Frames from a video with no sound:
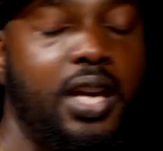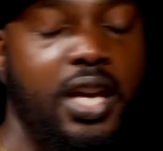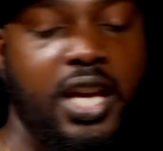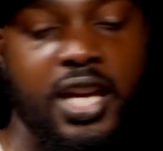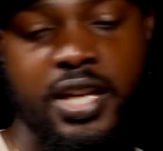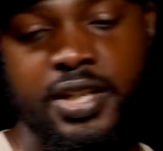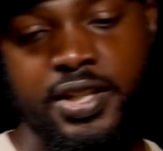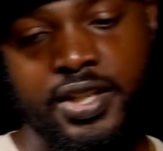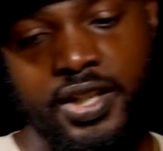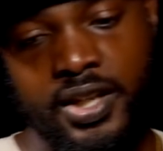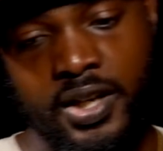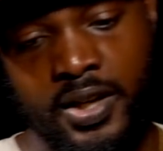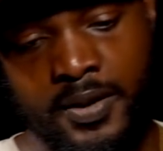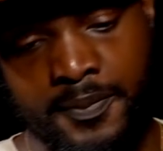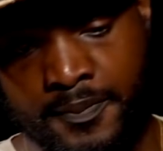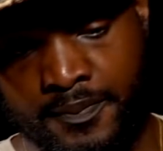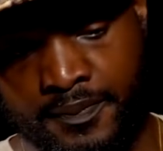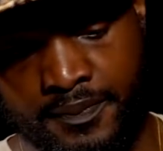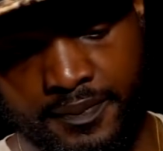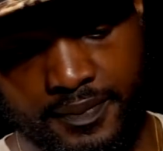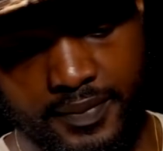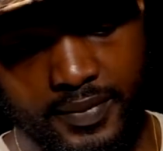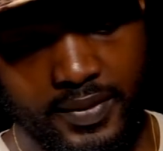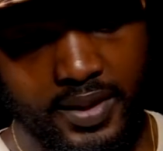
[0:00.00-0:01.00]
And
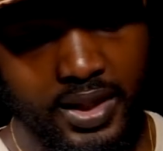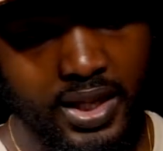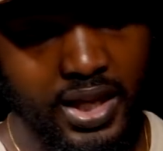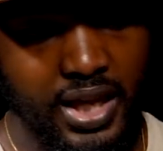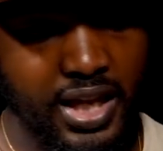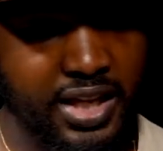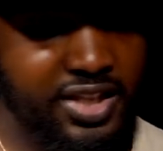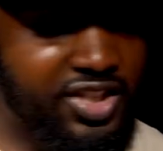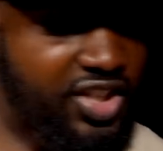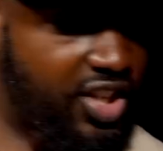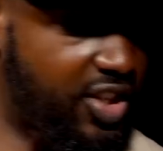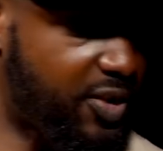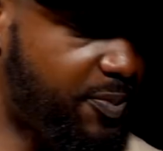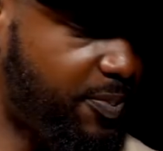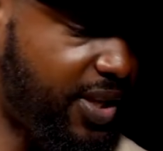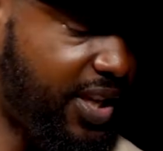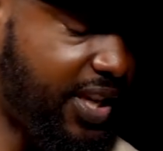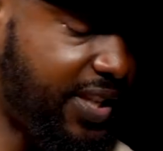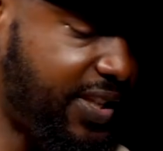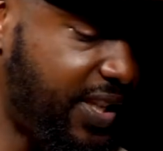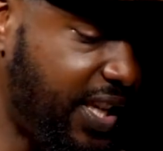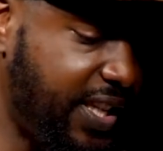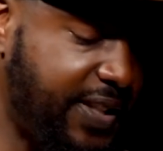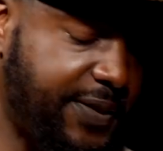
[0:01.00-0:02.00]
um and just be,
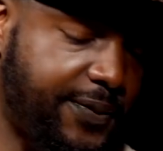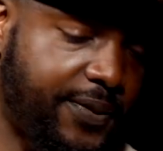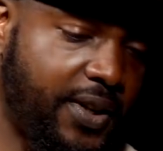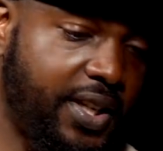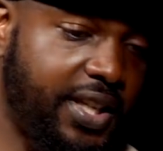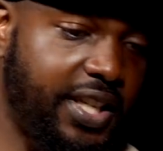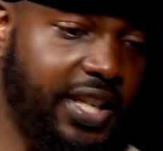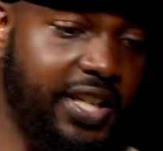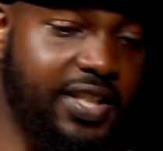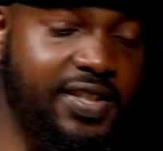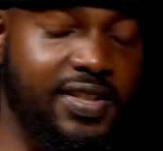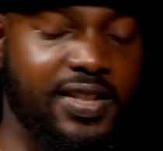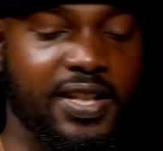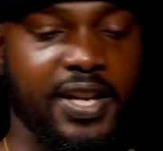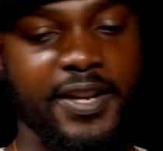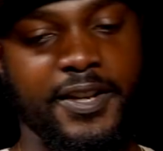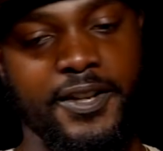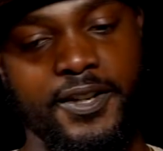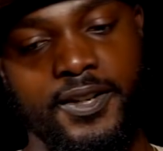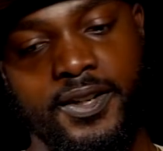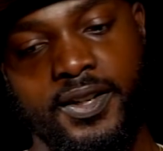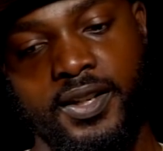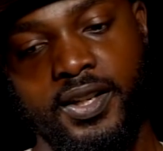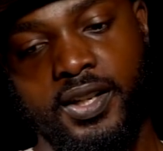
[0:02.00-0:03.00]
it, it's funny. It's
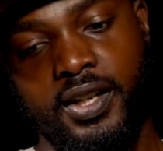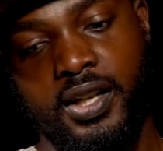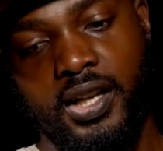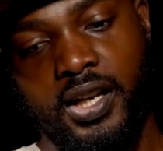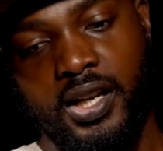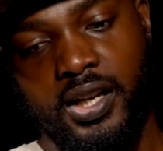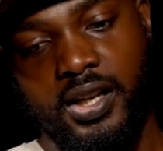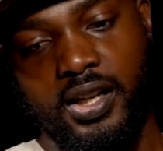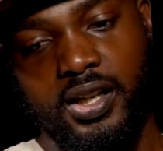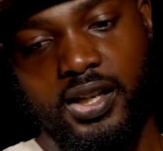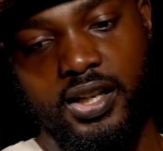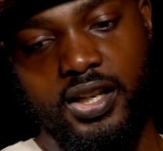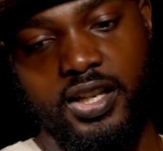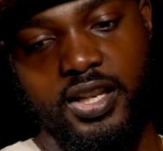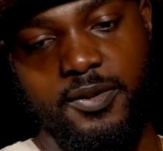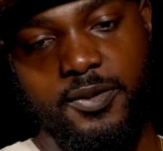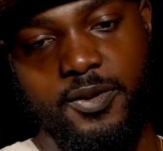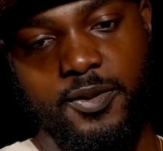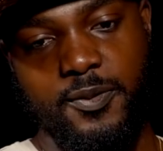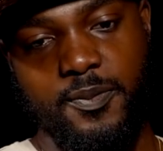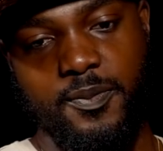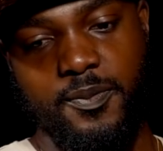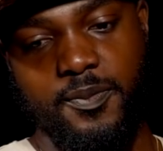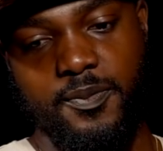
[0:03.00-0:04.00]
like uh,
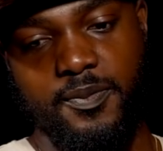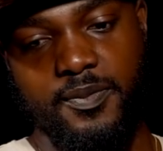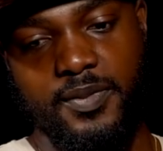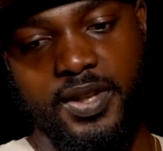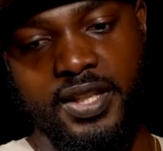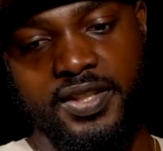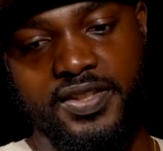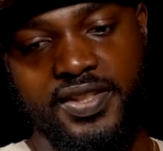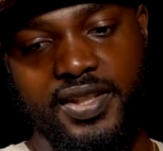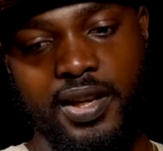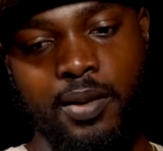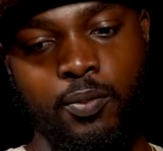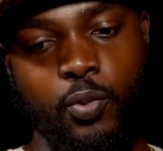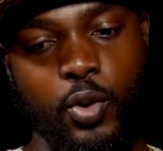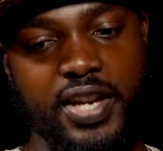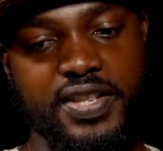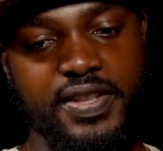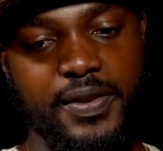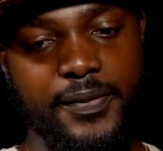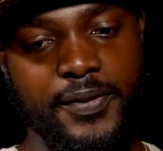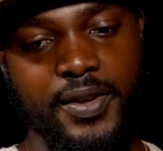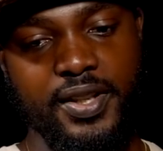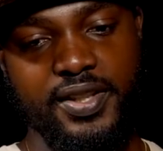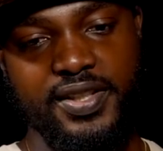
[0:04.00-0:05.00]
in some
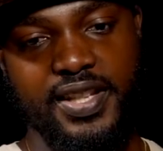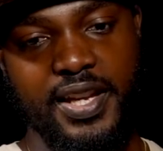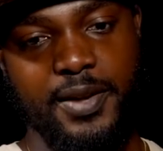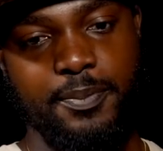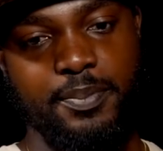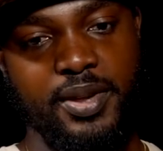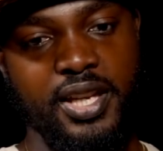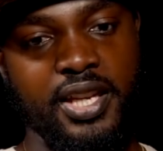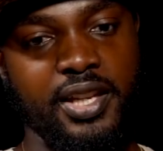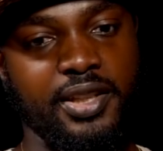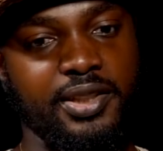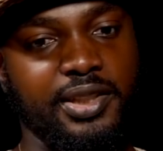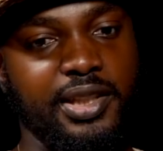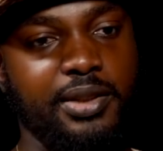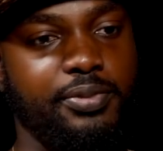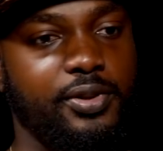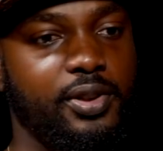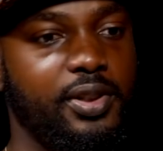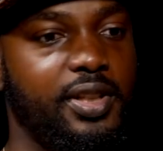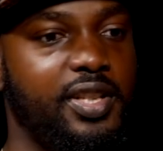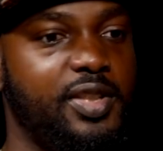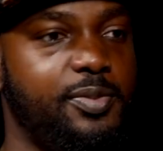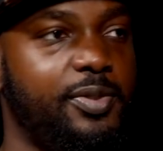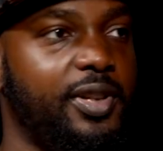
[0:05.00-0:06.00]
ways it feels like being
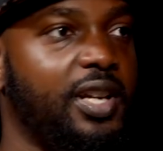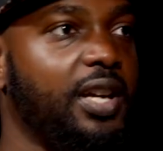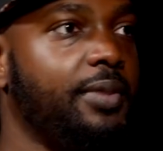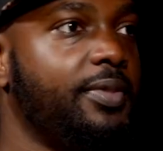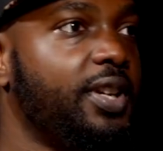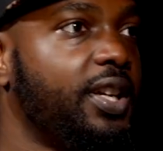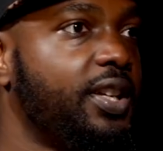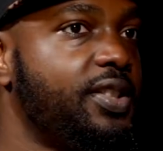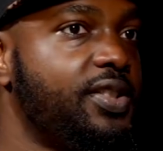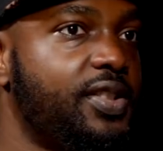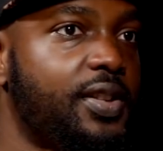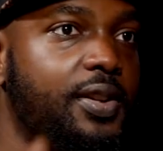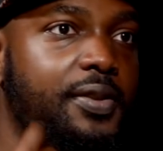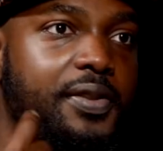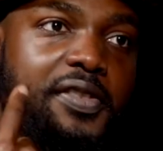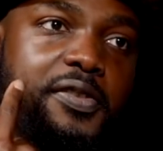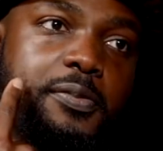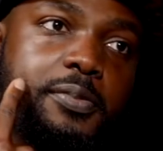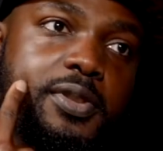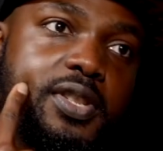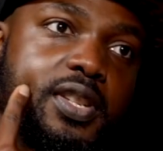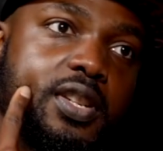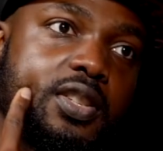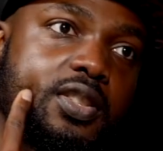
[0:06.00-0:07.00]
liberal has become a
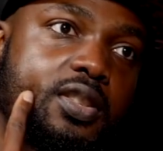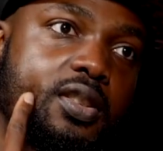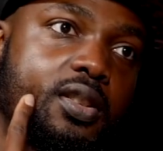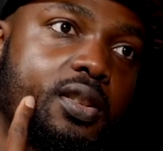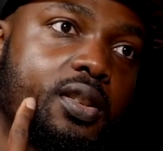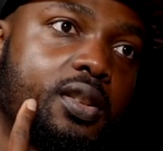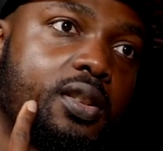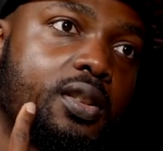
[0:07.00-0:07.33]
conservative position.